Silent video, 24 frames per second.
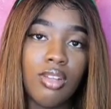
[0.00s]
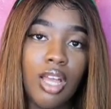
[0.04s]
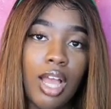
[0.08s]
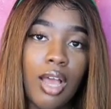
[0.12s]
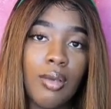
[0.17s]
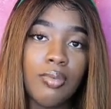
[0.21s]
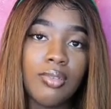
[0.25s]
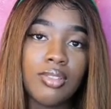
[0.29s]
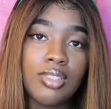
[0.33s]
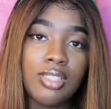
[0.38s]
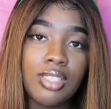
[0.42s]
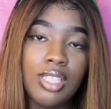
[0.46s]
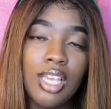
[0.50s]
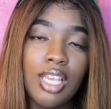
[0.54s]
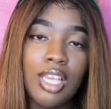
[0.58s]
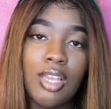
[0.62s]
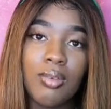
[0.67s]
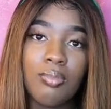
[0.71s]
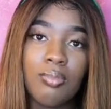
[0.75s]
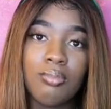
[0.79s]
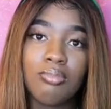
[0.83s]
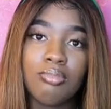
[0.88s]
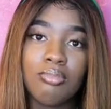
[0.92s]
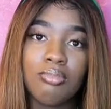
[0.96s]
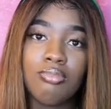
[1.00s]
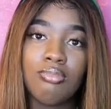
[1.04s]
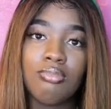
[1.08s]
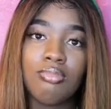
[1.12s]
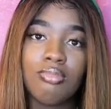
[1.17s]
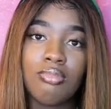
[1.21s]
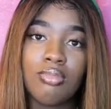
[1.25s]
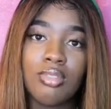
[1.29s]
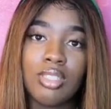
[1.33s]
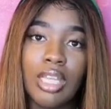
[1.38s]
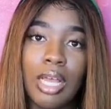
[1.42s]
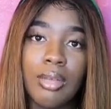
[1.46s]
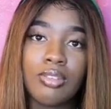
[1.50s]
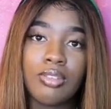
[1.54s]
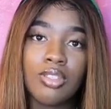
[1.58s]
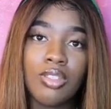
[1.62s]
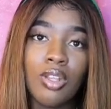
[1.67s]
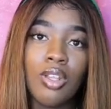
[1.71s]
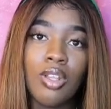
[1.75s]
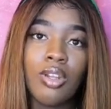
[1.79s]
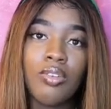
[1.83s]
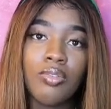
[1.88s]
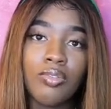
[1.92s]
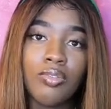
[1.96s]
I was seeing him. I was
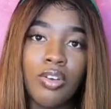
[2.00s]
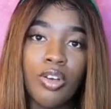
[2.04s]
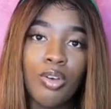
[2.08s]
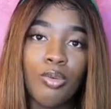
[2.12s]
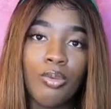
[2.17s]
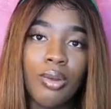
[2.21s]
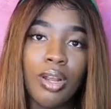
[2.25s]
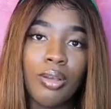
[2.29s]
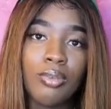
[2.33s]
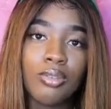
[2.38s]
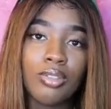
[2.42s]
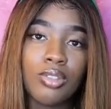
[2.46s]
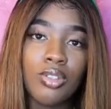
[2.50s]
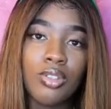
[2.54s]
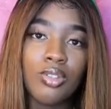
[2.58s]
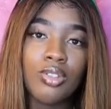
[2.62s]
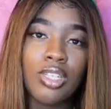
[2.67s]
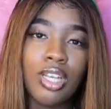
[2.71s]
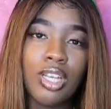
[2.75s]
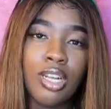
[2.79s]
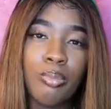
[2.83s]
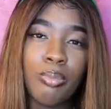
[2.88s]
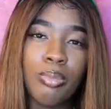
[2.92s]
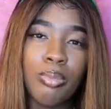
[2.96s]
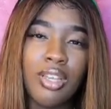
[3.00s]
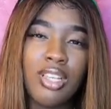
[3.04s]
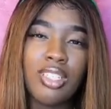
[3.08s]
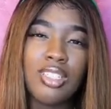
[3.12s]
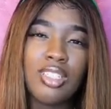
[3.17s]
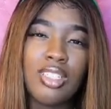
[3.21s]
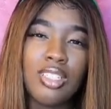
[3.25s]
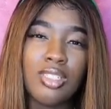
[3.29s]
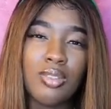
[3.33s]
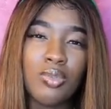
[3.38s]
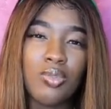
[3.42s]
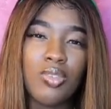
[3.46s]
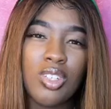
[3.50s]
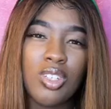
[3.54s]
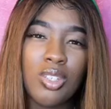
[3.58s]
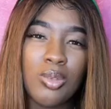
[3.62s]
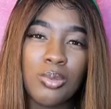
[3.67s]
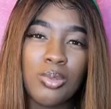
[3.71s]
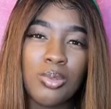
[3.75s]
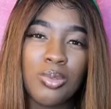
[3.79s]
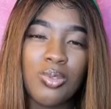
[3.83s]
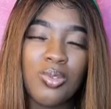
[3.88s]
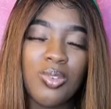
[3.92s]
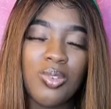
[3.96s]
still on the phone, but I was still trying to pay attention to what he
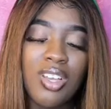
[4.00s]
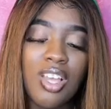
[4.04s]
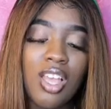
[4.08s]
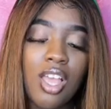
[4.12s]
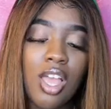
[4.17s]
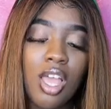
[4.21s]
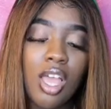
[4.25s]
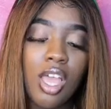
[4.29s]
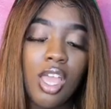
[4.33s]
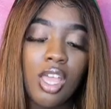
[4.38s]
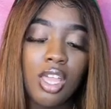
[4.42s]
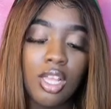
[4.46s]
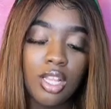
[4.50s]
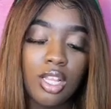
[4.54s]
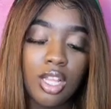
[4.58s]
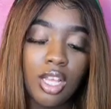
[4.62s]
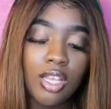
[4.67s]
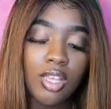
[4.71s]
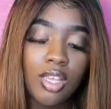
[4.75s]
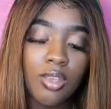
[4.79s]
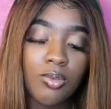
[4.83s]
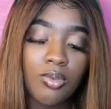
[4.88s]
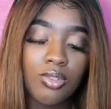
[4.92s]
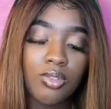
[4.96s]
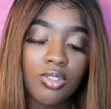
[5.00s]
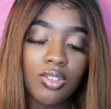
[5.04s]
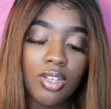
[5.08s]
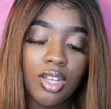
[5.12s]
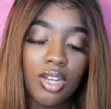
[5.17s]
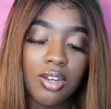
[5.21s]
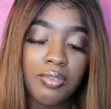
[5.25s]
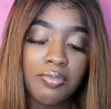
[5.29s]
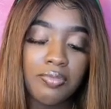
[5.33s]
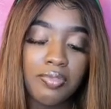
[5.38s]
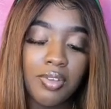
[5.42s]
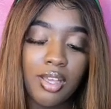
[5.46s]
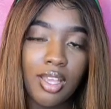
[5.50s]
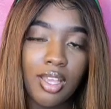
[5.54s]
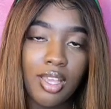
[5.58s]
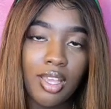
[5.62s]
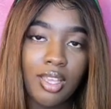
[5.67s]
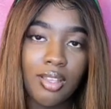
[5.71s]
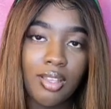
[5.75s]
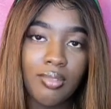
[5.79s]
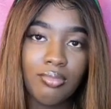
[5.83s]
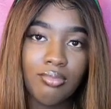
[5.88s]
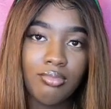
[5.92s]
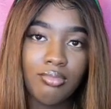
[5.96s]
was doing. He looked like he was trying to
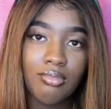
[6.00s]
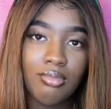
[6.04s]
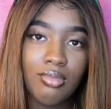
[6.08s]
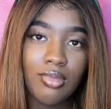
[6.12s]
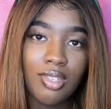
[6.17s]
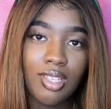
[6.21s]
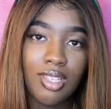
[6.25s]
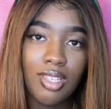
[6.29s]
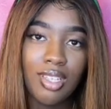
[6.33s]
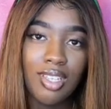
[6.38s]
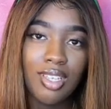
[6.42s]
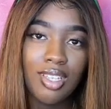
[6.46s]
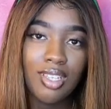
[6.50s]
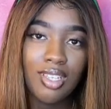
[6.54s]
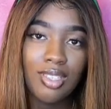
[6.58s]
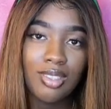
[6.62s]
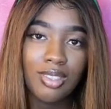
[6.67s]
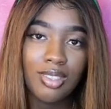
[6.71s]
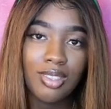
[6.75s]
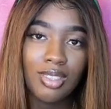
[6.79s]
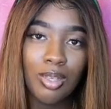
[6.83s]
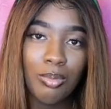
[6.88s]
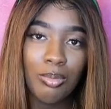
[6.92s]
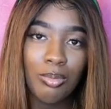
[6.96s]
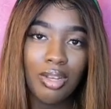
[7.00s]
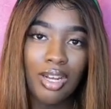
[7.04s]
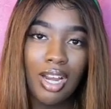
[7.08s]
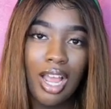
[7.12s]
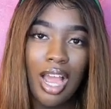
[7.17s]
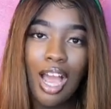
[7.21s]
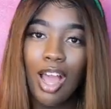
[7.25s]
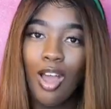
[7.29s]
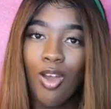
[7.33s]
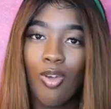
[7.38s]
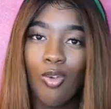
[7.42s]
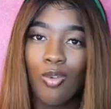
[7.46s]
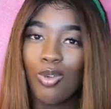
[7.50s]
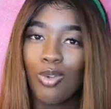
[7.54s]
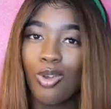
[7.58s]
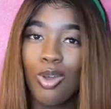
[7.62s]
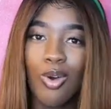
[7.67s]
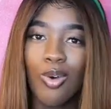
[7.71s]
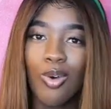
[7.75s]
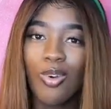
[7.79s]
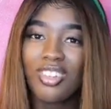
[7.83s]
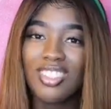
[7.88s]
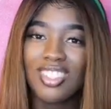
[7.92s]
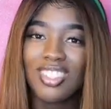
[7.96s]
find some money. I don't
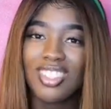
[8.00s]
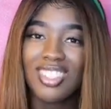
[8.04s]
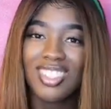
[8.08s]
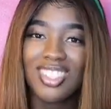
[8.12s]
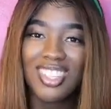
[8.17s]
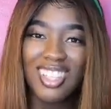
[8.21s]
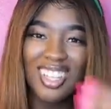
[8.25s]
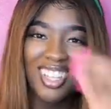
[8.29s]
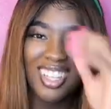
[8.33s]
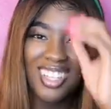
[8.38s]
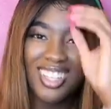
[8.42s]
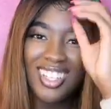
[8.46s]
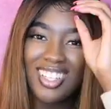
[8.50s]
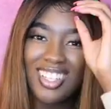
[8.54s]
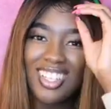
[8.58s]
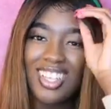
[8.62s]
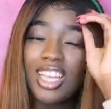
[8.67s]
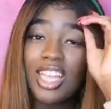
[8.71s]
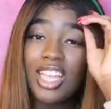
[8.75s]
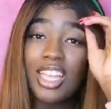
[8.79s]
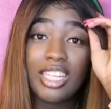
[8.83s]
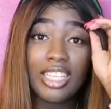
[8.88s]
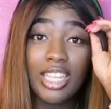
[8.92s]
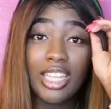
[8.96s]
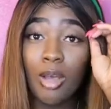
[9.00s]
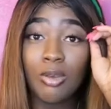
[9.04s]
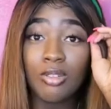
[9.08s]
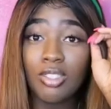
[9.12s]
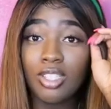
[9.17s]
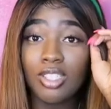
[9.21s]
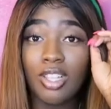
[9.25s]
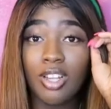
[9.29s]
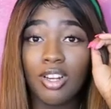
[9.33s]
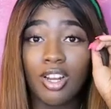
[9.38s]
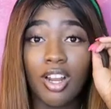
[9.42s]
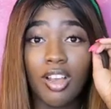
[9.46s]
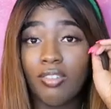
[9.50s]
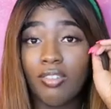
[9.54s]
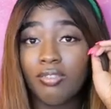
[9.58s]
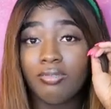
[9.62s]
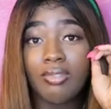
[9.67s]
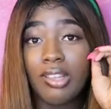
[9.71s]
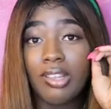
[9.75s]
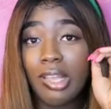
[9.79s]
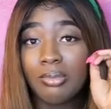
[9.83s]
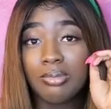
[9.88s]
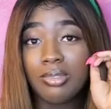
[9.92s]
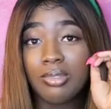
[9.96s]
know. It's just like, that was a turn off.
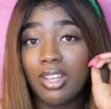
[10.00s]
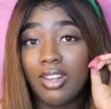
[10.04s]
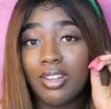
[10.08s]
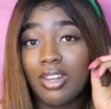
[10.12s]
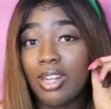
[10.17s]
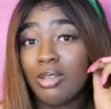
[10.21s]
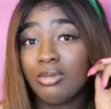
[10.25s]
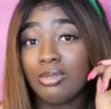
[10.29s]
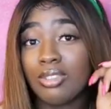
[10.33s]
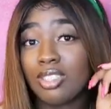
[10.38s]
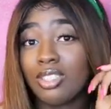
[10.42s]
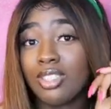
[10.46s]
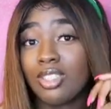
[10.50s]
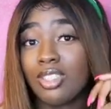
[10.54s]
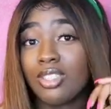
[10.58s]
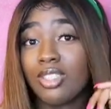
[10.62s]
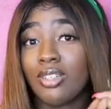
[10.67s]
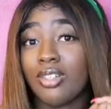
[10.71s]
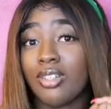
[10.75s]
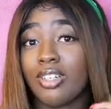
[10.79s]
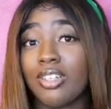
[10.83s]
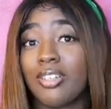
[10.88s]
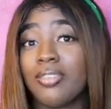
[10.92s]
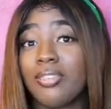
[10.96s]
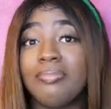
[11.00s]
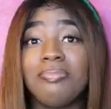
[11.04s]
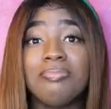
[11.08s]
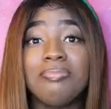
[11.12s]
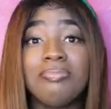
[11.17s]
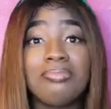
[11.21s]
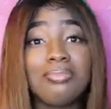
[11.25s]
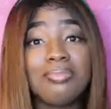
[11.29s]
I'm sorry. That was just a turn off.